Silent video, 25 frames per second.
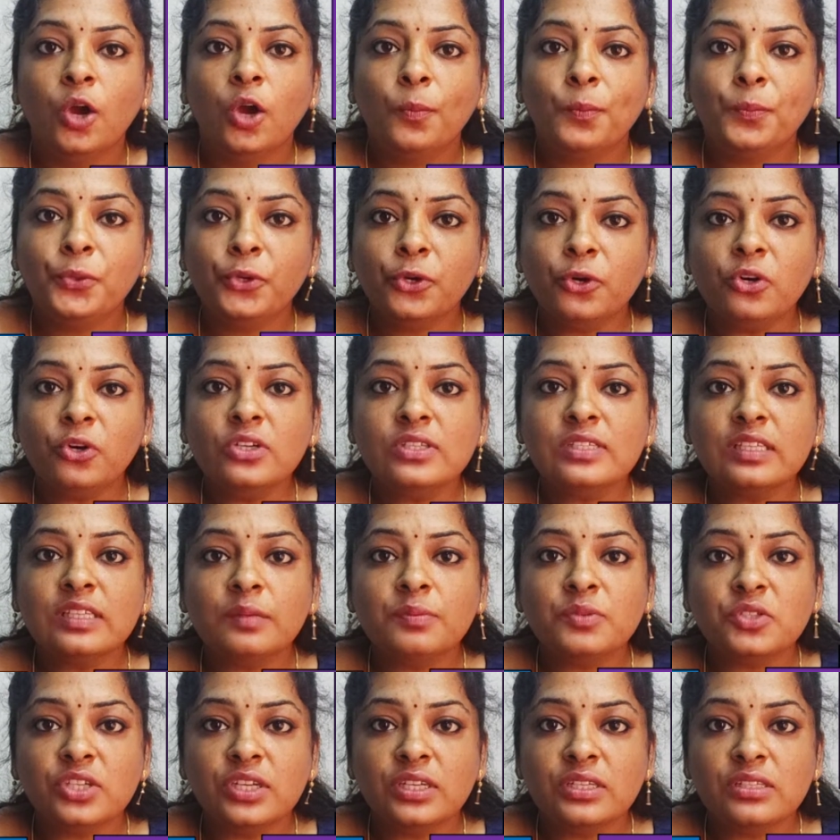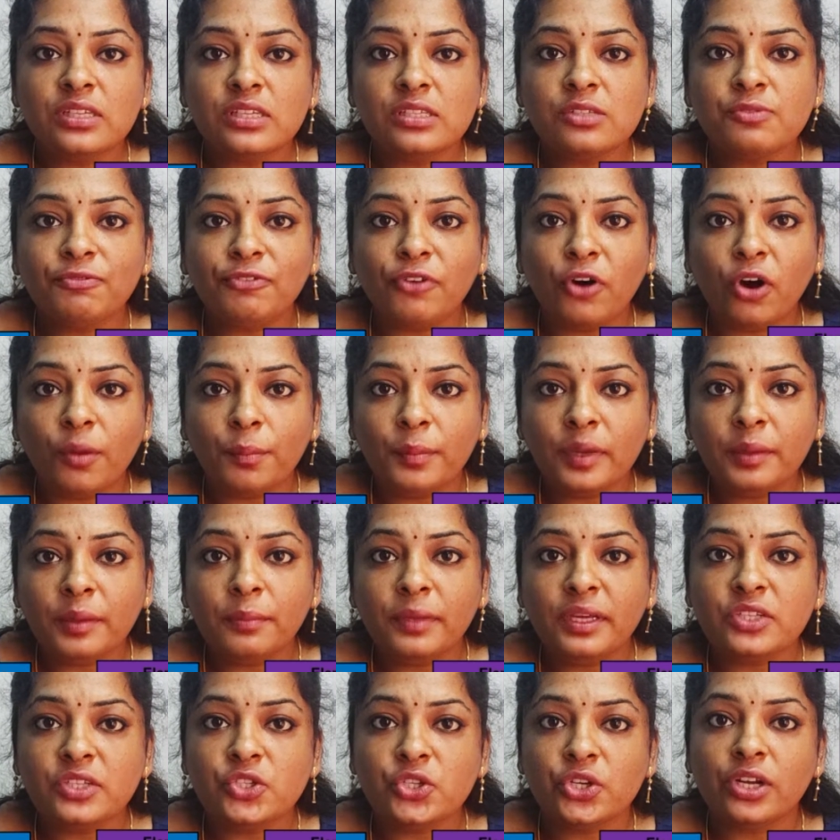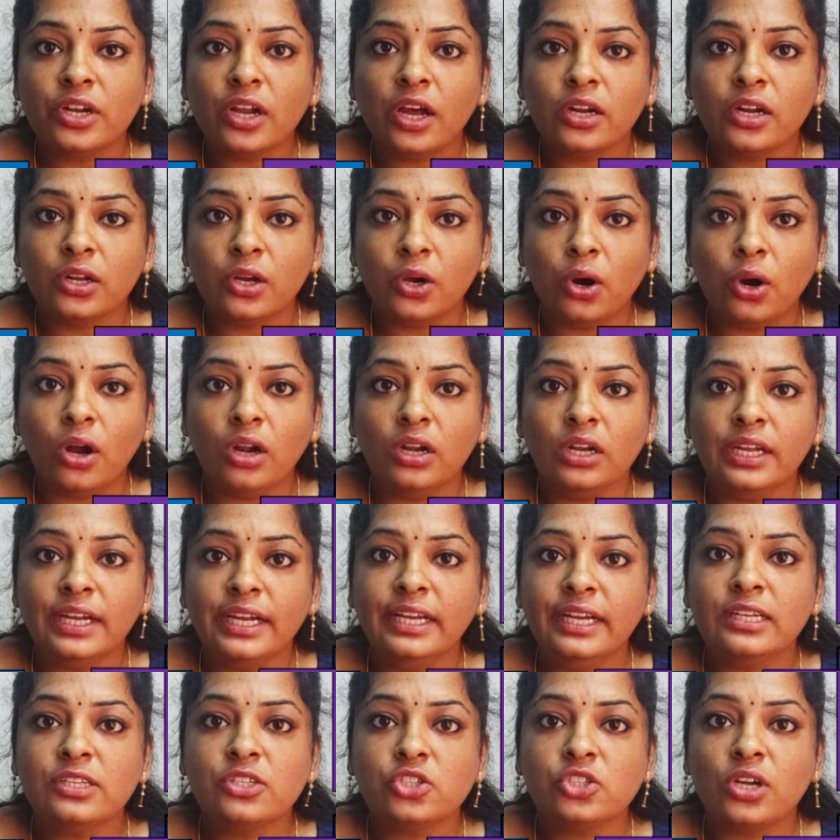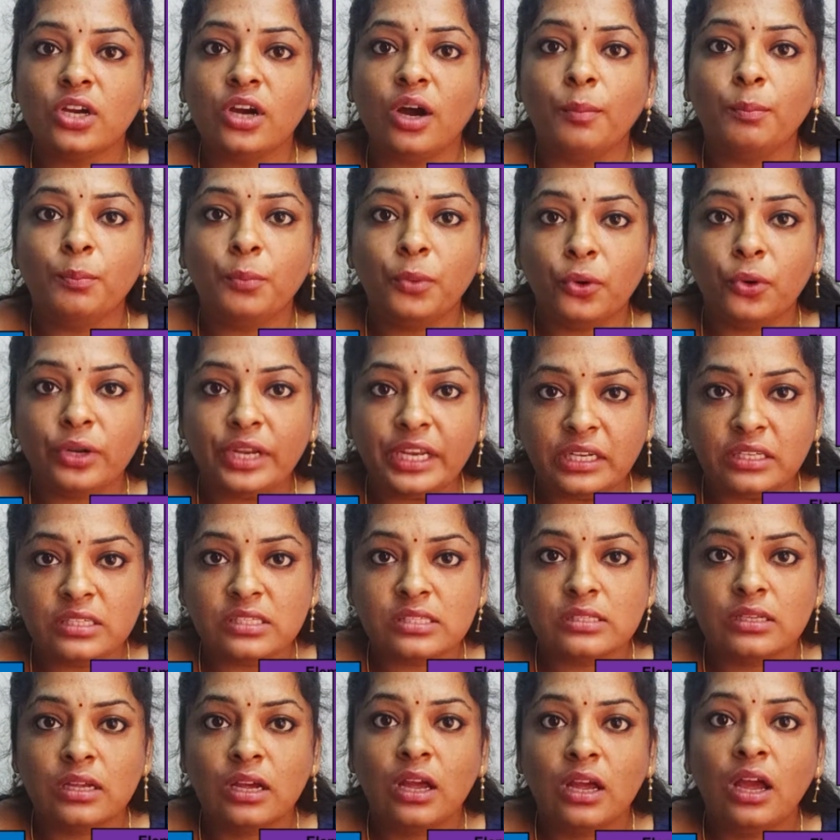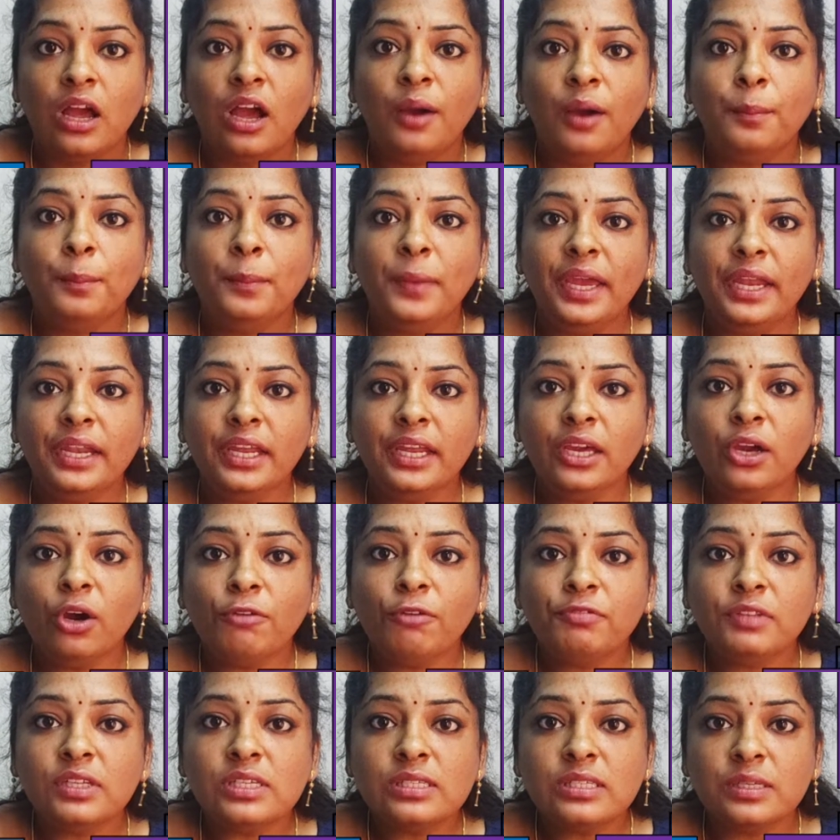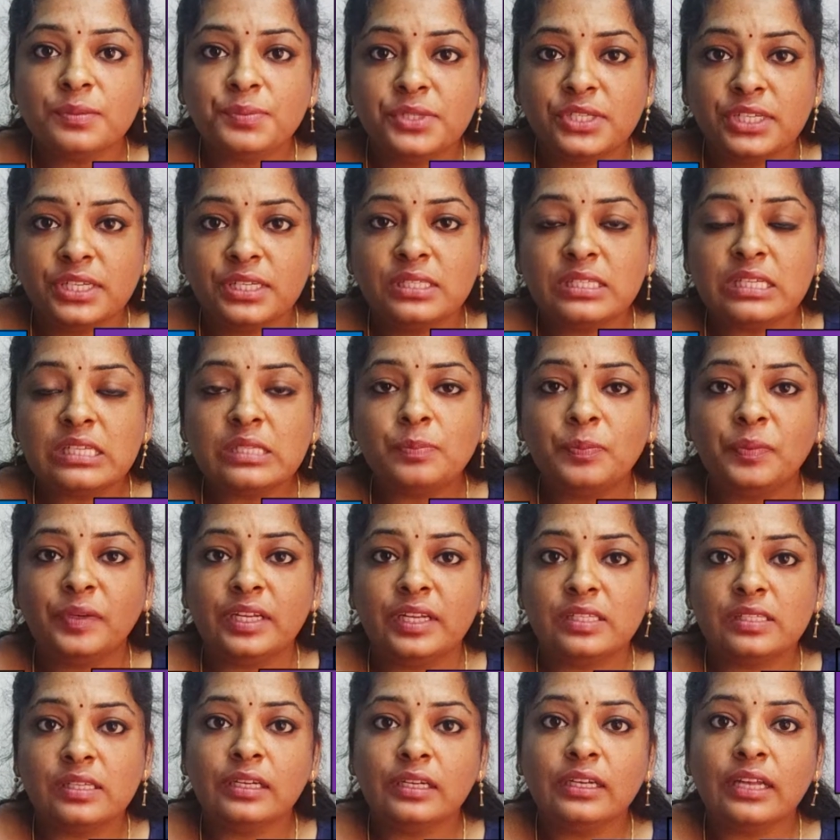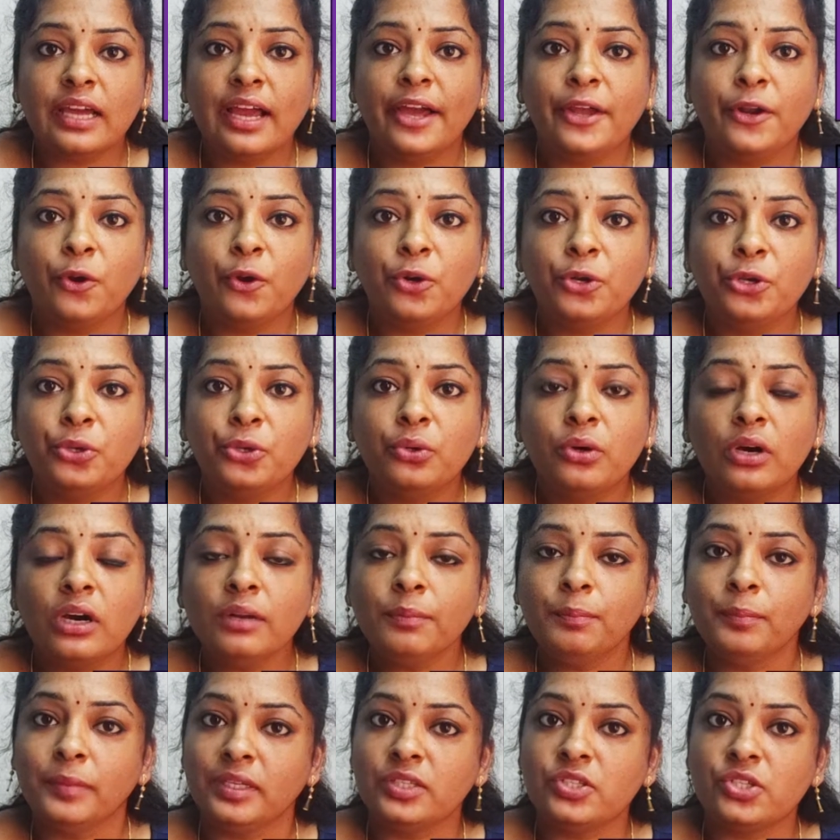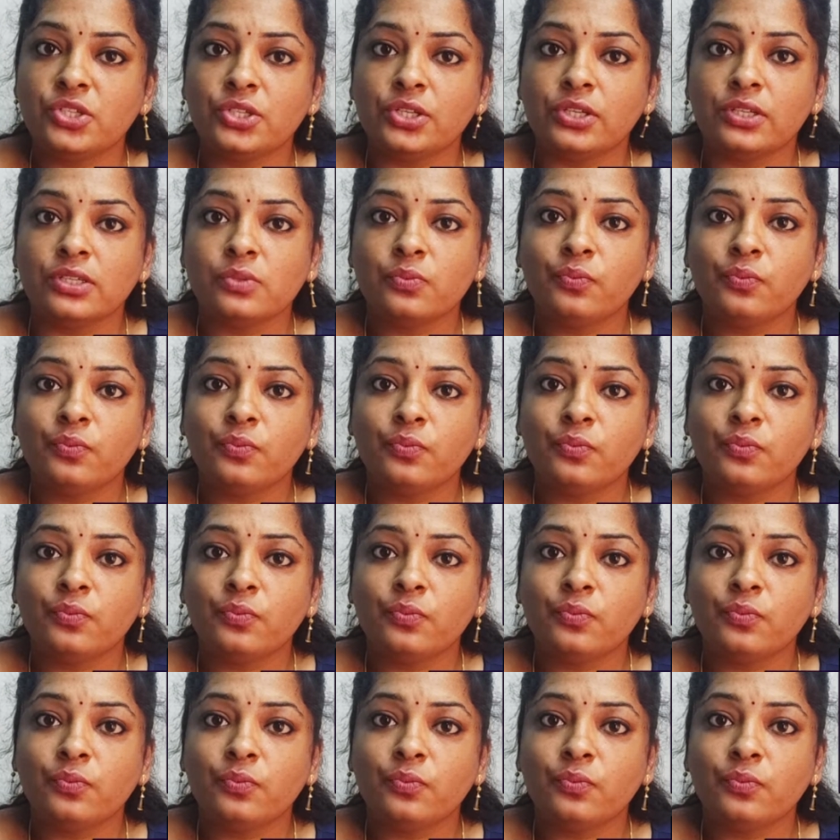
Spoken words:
Pure substances forming mixture are called its components. Many of the substances present around you are mixtures.